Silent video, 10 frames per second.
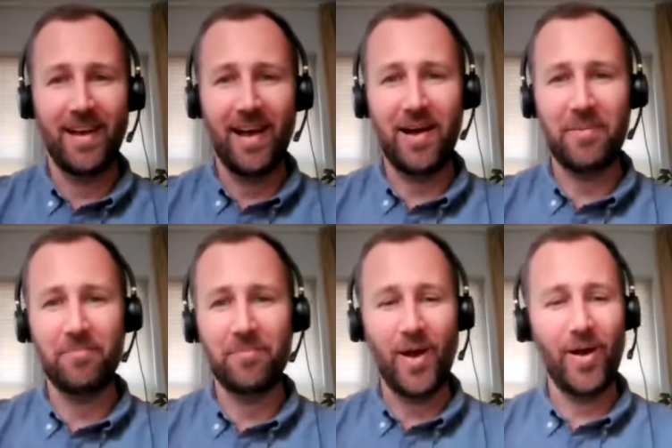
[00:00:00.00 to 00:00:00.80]
Um,
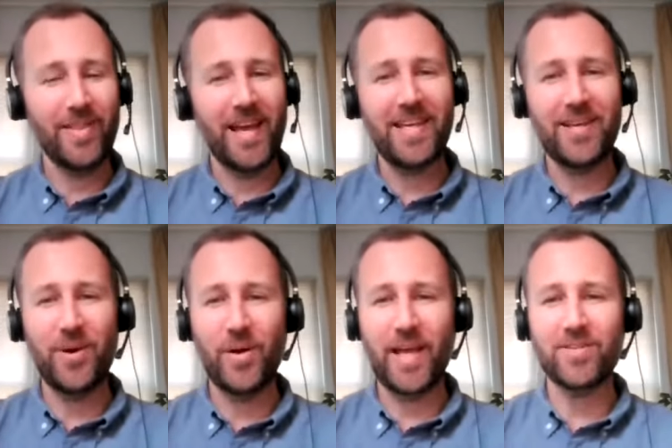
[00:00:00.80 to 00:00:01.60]
all right, thank you.
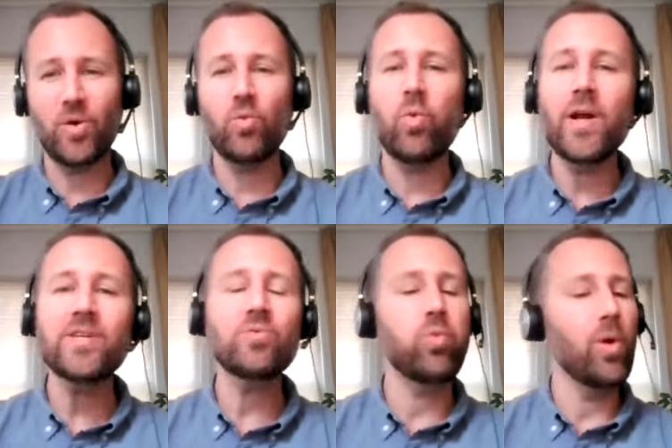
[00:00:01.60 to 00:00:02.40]
Okay, so what
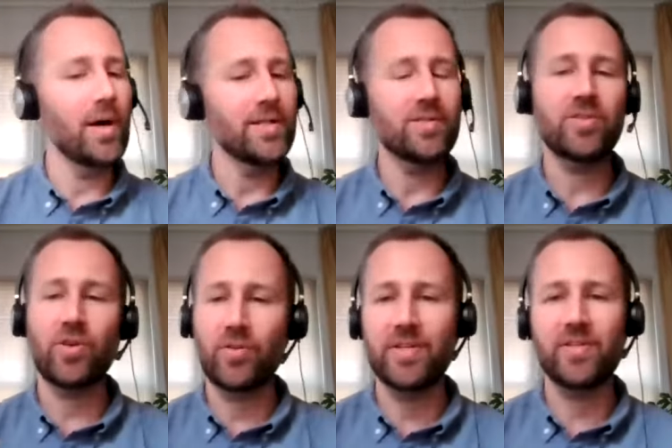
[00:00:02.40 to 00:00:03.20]
is one
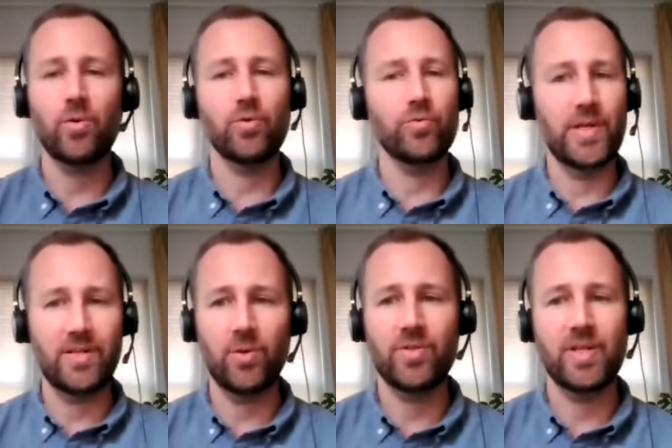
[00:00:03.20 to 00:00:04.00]
service or
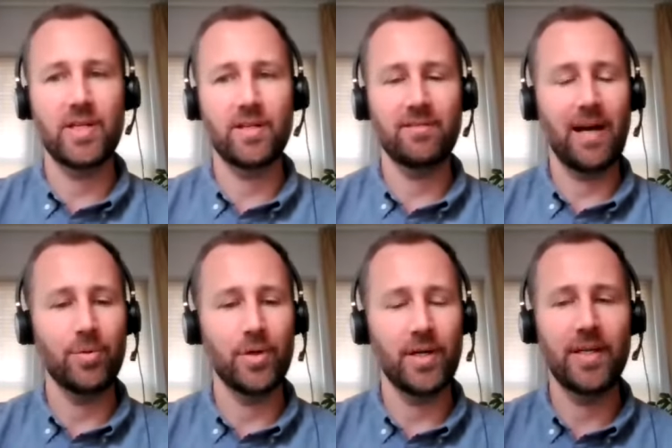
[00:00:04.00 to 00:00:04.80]
resource in your
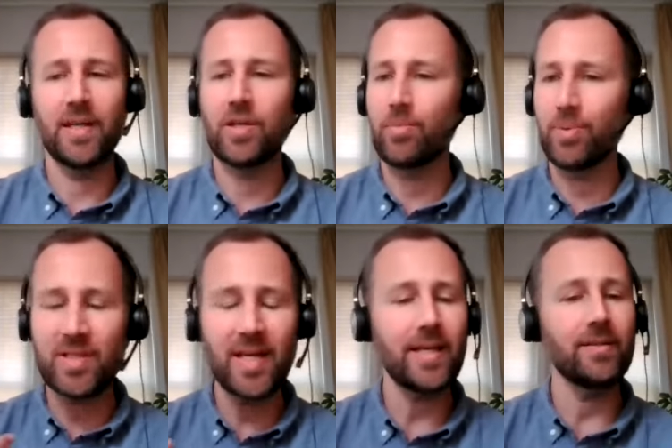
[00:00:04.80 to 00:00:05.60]
library that you're
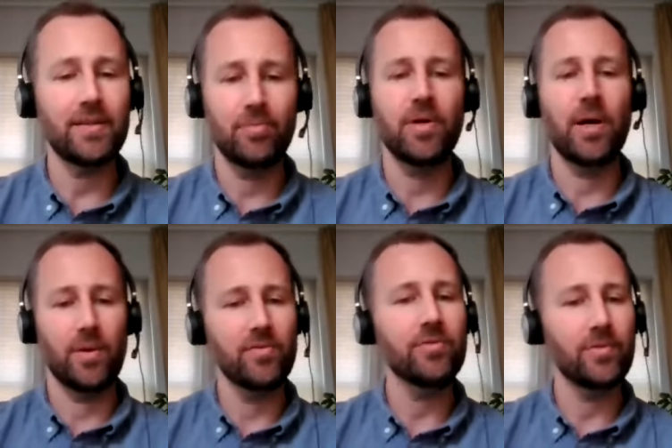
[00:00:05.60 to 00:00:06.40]
particularly proud
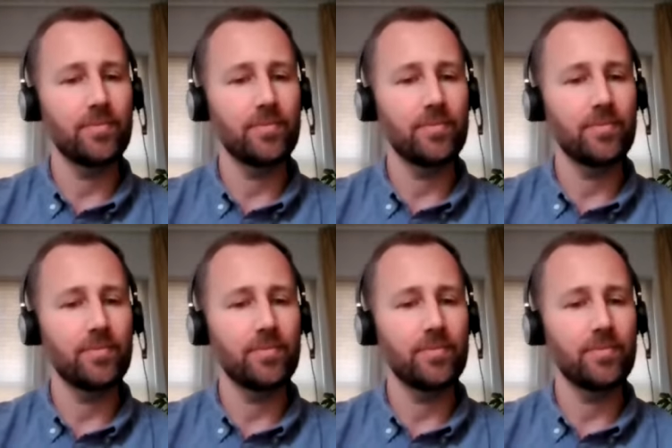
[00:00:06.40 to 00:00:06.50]
of?